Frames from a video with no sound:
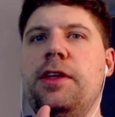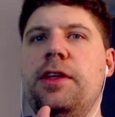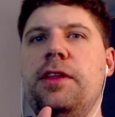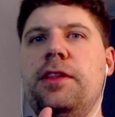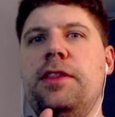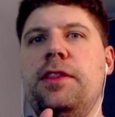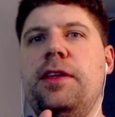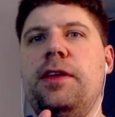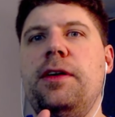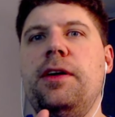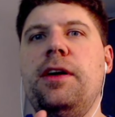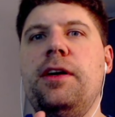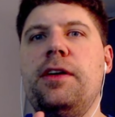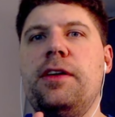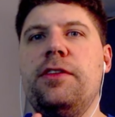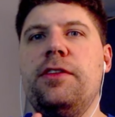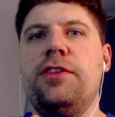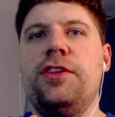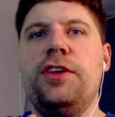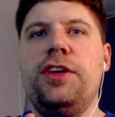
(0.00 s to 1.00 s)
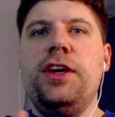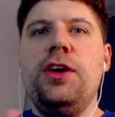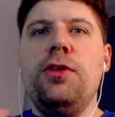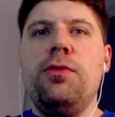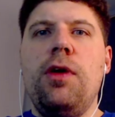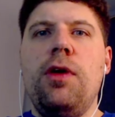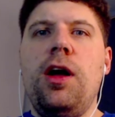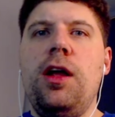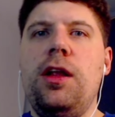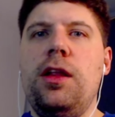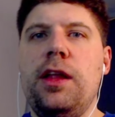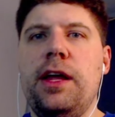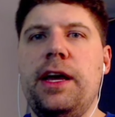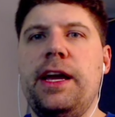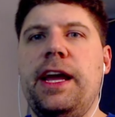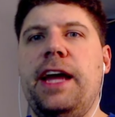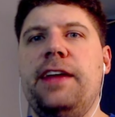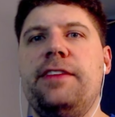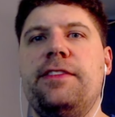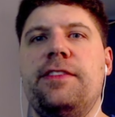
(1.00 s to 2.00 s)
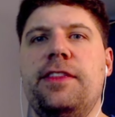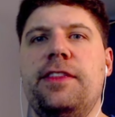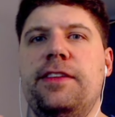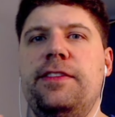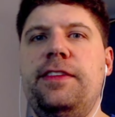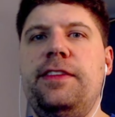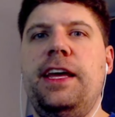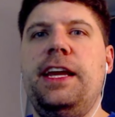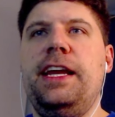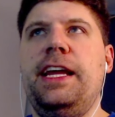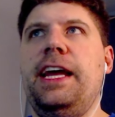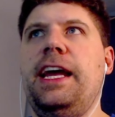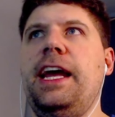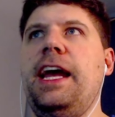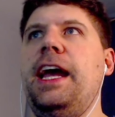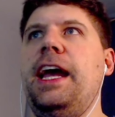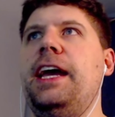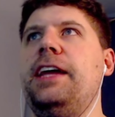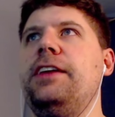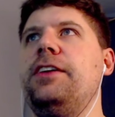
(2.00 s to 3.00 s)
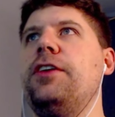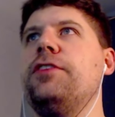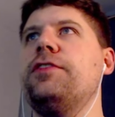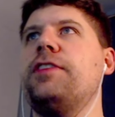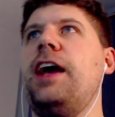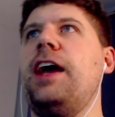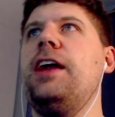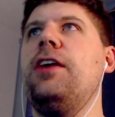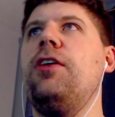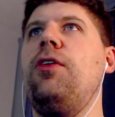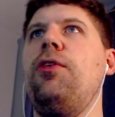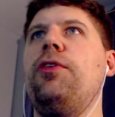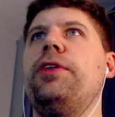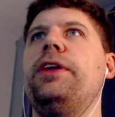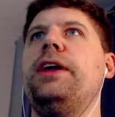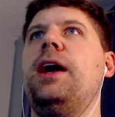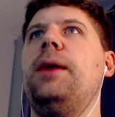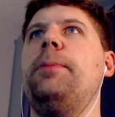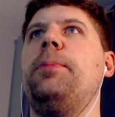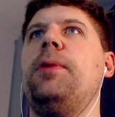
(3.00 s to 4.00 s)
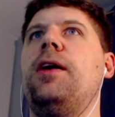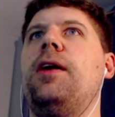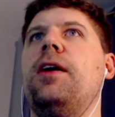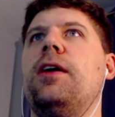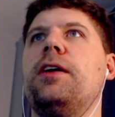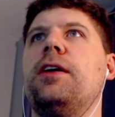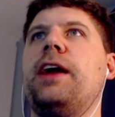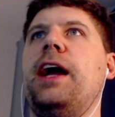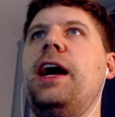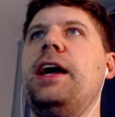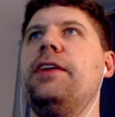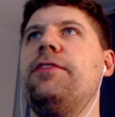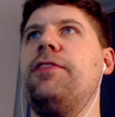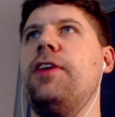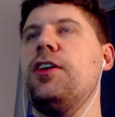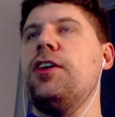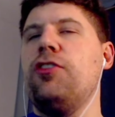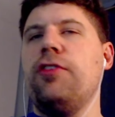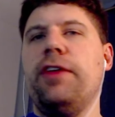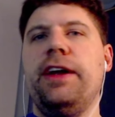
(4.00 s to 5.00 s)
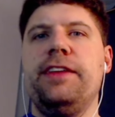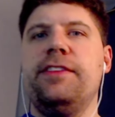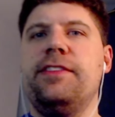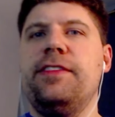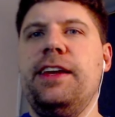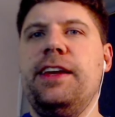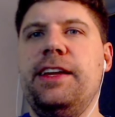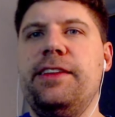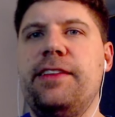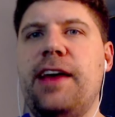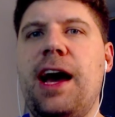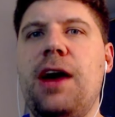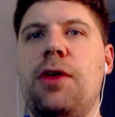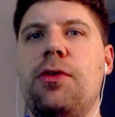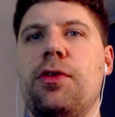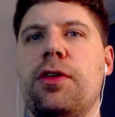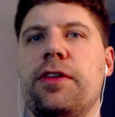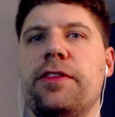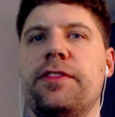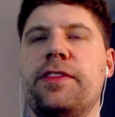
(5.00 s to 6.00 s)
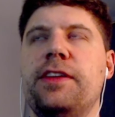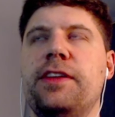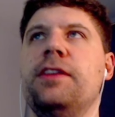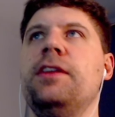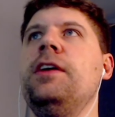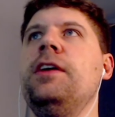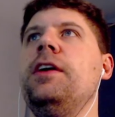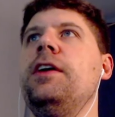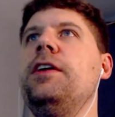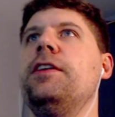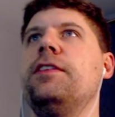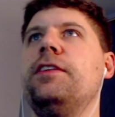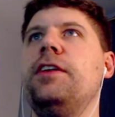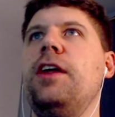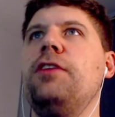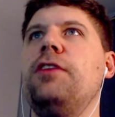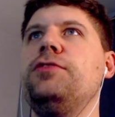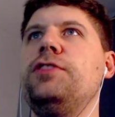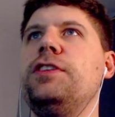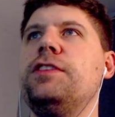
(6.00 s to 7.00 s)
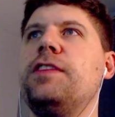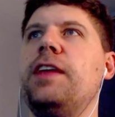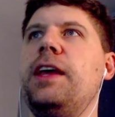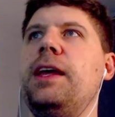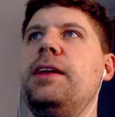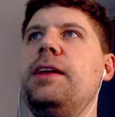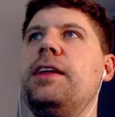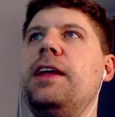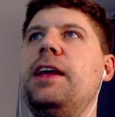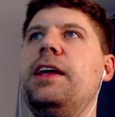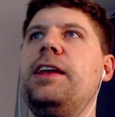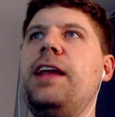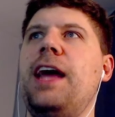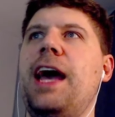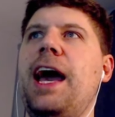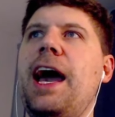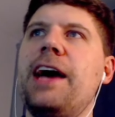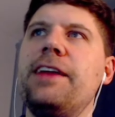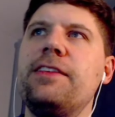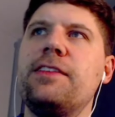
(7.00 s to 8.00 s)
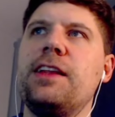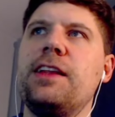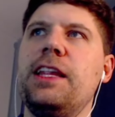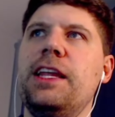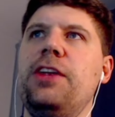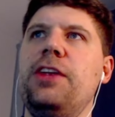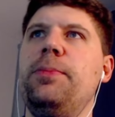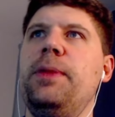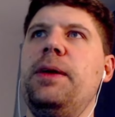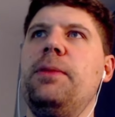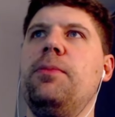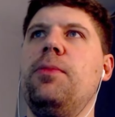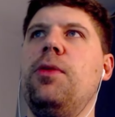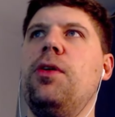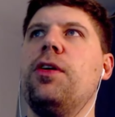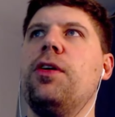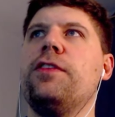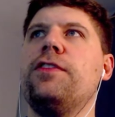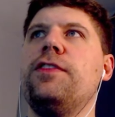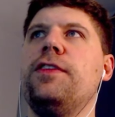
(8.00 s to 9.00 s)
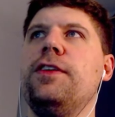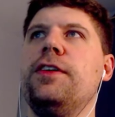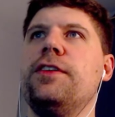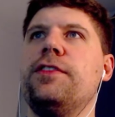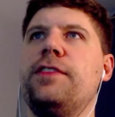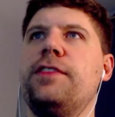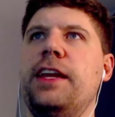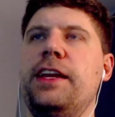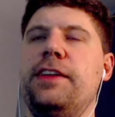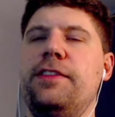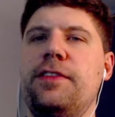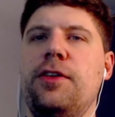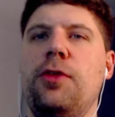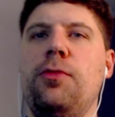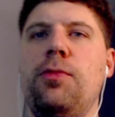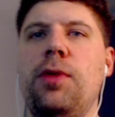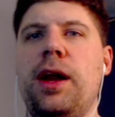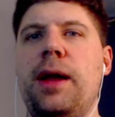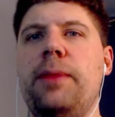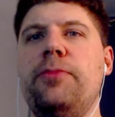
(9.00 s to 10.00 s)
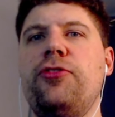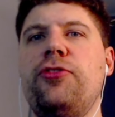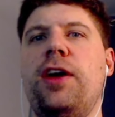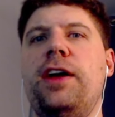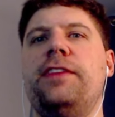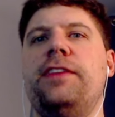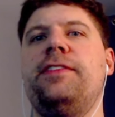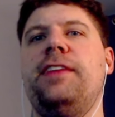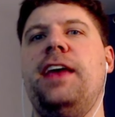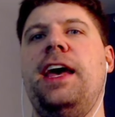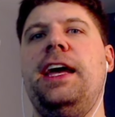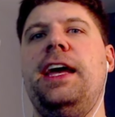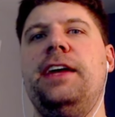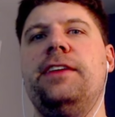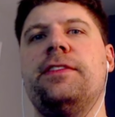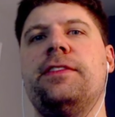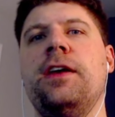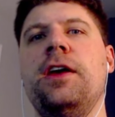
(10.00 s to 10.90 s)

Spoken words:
the Q wall against the city and, you know, it's kind of holding up our green city towers and, you know, just it adds a little bit more to your city. So what I'm trying to say is